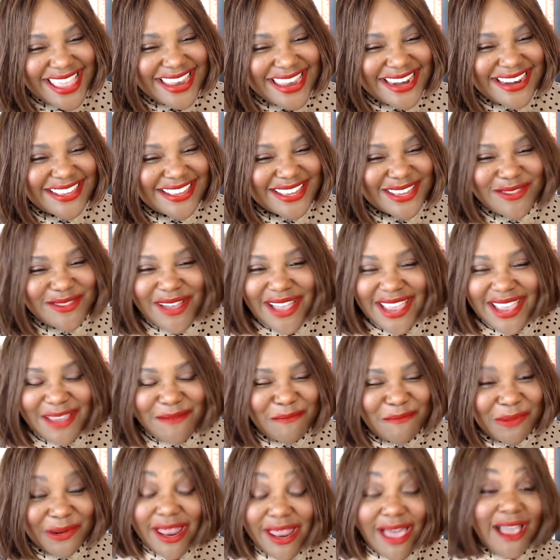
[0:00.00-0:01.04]
And so I
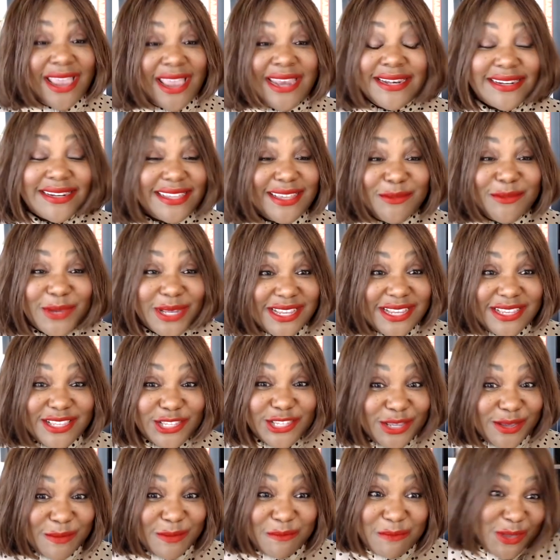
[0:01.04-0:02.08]
blindly went
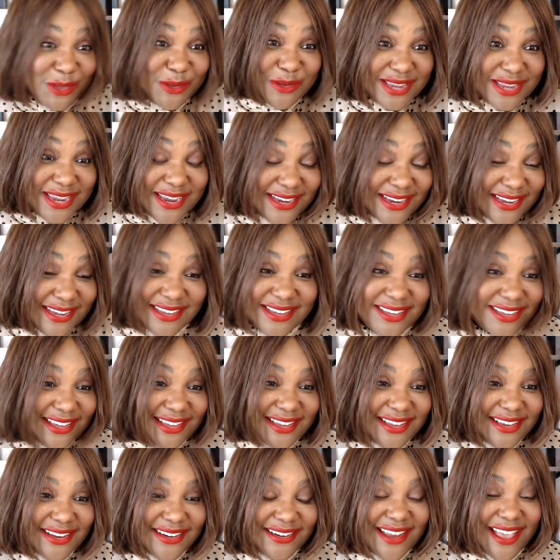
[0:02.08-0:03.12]
into music,
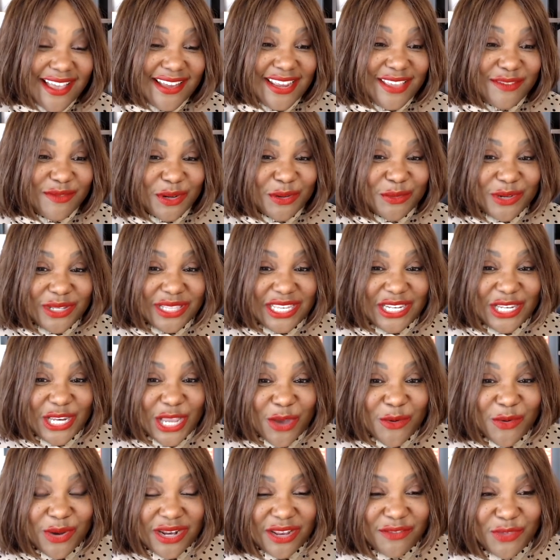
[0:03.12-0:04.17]
not even really
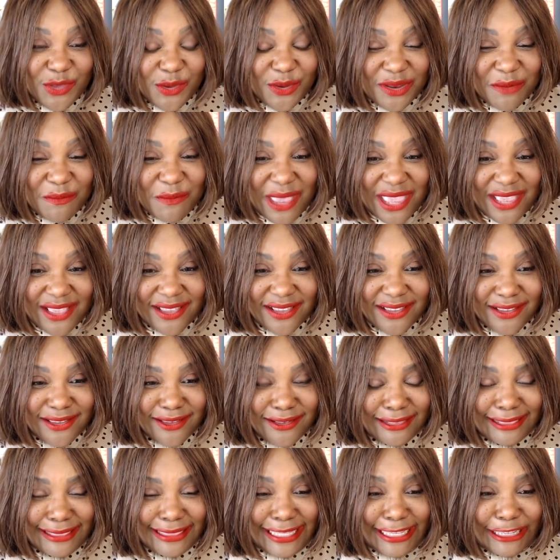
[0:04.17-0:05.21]
knowing if you can make a
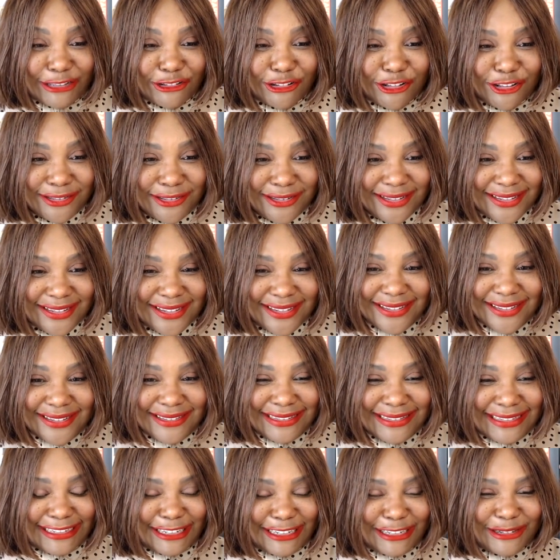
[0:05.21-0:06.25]
legal,
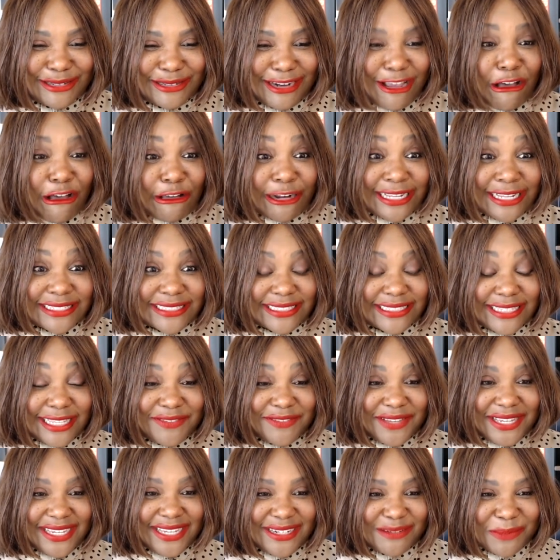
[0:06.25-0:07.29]
you know, honest
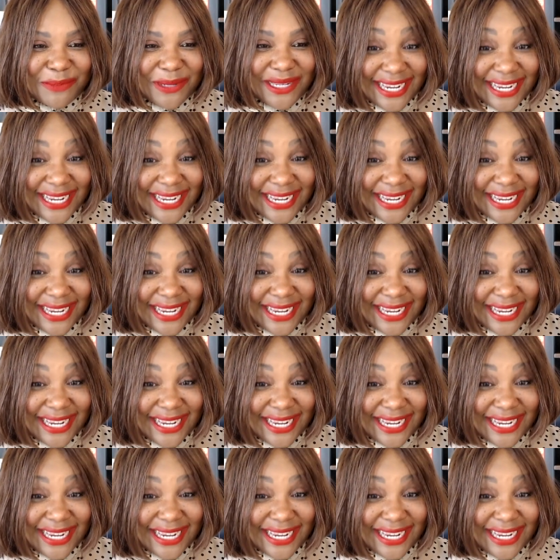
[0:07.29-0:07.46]
living.